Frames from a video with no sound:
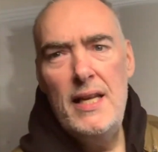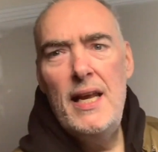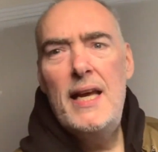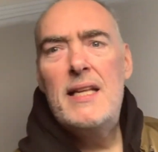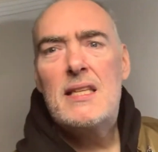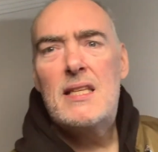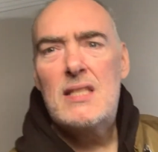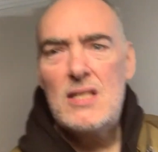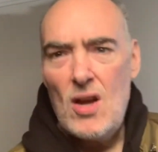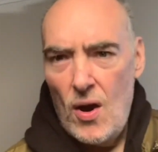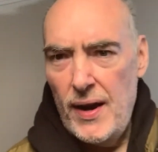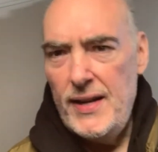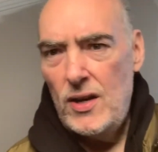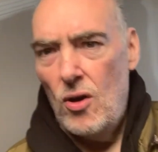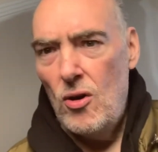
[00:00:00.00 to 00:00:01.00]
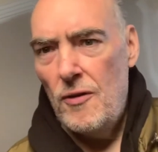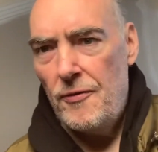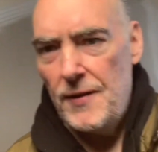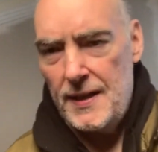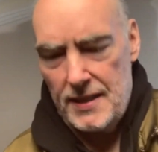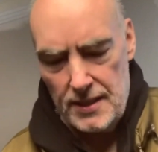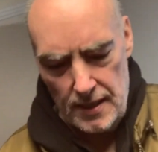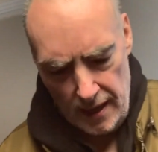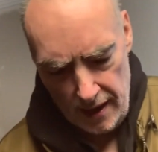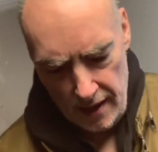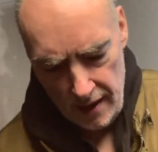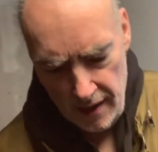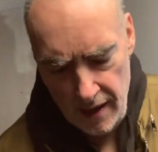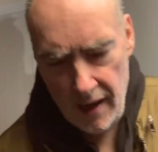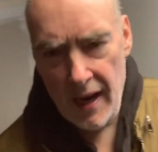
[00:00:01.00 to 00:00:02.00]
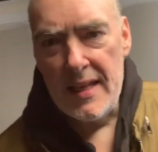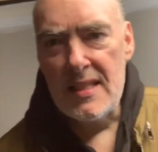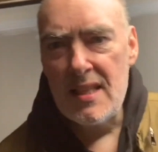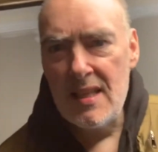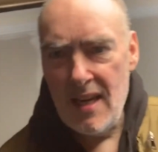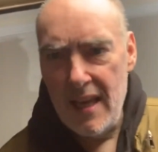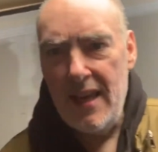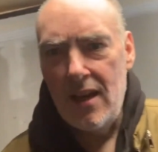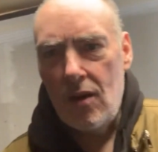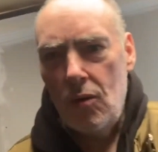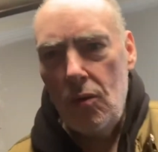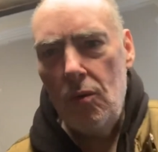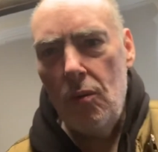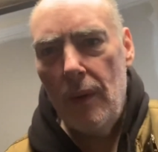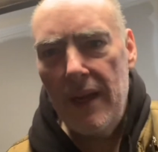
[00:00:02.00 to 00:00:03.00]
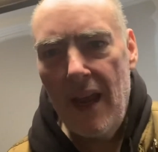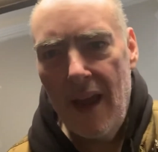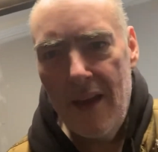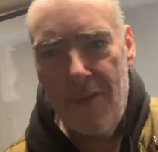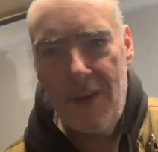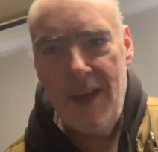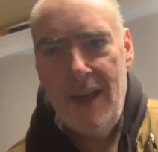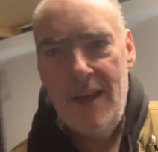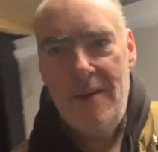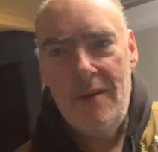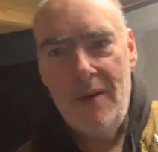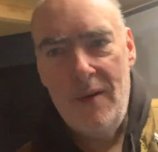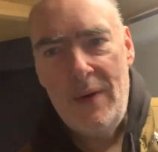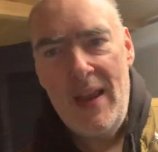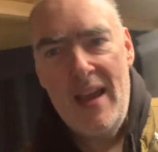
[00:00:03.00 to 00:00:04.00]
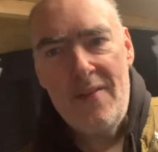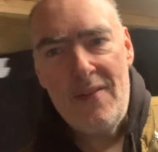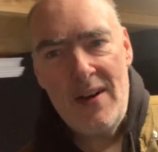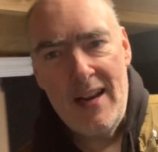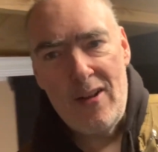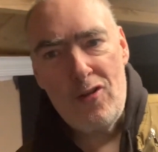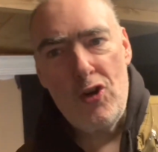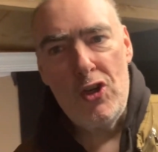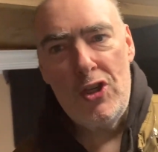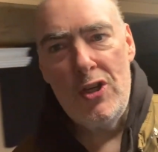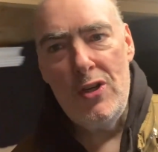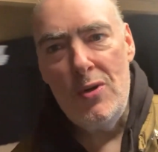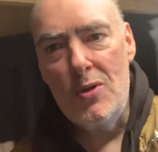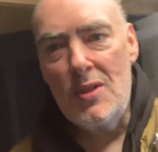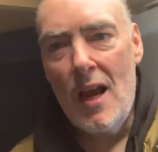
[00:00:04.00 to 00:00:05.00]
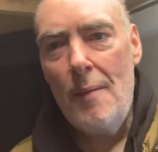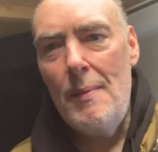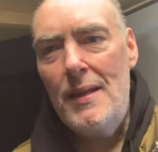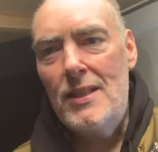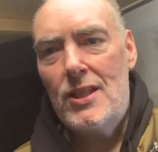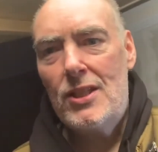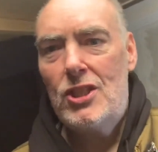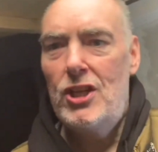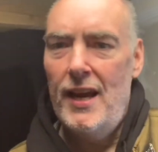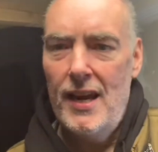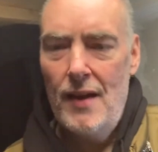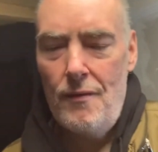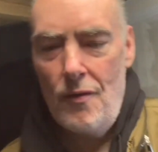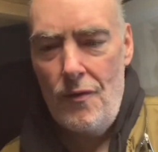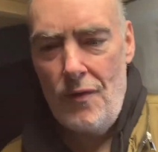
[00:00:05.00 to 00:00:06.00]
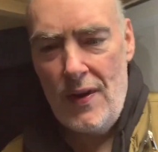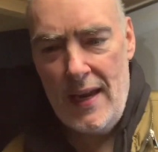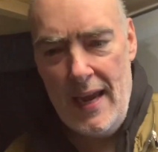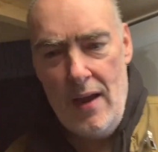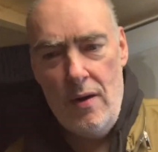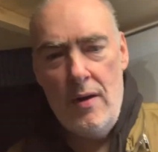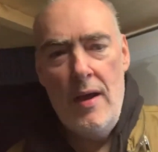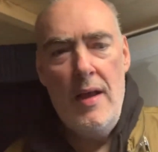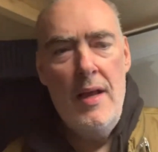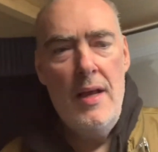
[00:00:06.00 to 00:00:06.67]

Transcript: It's signed off. It's legal. We have an electrician who's come in to check everything out.